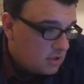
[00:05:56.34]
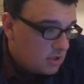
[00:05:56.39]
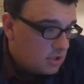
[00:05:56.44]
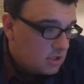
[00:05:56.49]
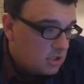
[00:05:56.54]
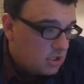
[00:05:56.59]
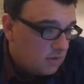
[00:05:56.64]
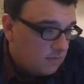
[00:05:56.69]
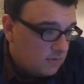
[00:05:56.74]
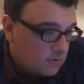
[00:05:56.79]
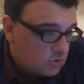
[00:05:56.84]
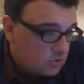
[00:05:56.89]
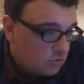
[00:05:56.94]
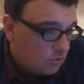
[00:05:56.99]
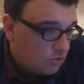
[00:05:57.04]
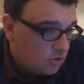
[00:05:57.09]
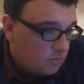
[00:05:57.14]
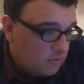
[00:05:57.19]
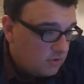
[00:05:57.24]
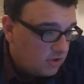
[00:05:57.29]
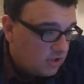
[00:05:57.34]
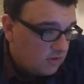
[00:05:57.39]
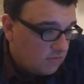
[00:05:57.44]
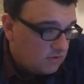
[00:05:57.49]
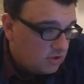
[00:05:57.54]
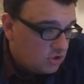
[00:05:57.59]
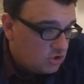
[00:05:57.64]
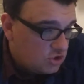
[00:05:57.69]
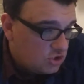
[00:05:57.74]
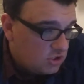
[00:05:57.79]
If your school communicated
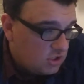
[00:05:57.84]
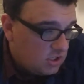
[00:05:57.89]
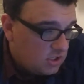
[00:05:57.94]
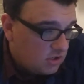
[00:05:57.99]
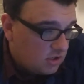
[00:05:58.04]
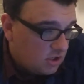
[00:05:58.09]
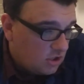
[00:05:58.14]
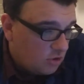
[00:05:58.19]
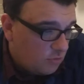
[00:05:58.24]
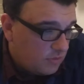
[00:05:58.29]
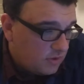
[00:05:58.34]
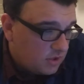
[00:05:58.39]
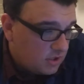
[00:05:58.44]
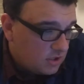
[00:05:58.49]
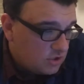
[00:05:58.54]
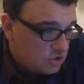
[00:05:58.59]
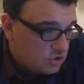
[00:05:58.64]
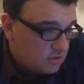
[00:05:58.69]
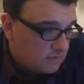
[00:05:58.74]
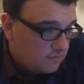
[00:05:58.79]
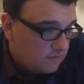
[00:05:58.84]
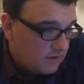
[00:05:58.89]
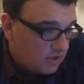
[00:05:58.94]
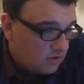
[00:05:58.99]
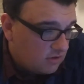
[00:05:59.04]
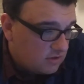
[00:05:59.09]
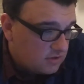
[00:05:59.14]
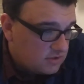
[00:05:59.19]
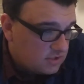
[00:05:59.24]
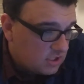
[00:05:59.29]
that you need to go because you
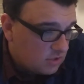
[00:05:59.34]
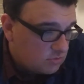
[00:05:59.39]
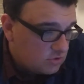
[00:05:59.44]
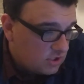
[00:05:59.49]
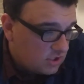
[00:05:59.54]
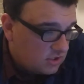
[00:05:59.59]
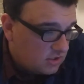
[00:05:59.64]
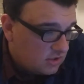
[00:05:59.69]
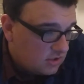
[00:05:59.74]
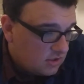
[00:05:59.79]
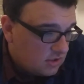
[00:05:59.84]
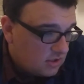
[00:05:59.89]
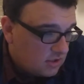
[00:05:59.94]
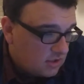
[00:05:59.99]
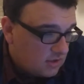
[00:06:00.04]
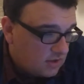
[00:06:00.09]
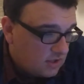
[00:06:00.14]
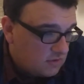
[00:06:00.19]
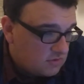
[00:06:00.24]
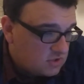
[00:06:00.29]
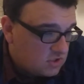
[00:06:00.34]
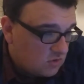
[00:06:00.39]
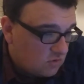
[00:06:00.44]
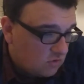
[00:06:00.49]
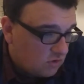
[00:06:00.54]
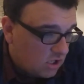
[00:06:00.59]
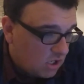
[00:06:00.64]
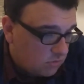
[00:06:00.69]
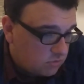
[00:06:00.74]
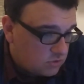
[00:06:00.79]
failed a subject, they have
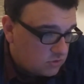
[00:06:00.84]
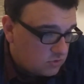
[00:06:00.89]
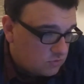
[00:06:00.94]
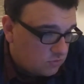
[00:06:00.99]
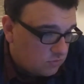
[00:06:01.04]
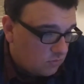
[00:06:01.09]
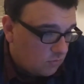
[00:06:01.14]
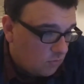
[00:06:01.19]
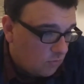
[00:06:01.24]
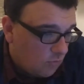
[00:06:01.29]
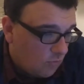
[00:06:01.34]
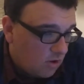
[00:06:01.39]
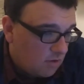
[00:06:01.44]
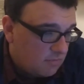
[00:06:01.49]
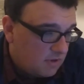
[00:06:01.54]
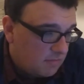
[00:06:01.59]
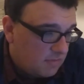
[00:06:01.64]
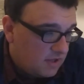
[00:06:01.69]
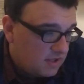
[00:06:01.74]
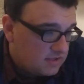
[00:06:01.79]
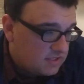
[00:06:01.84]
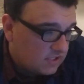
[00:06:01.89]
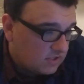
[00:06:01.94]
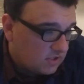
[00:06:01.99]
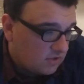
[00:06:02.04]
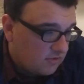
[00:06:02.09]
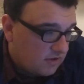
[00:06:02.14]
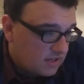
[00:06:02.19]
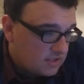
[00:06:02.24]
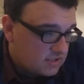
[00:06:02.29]
several options. One might be to take the
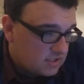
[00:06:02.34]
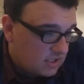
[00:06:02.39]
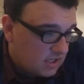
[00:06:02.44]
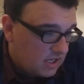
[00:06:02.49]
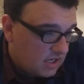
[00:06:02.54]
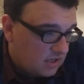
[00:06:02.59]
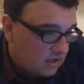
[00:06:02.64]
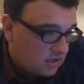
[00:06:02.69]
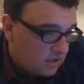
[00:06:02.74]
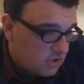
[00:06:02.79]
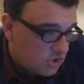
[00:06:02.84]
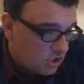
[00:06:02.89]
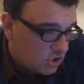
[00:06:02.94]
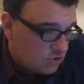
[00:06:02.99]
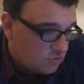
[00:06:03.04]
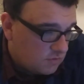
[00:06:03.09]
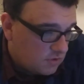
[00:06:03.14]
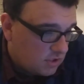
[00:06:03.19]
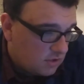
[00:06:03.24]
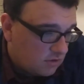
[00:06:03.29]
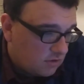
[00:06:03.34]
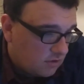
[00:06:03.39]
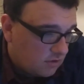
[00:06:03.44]
class again in conjunction with the current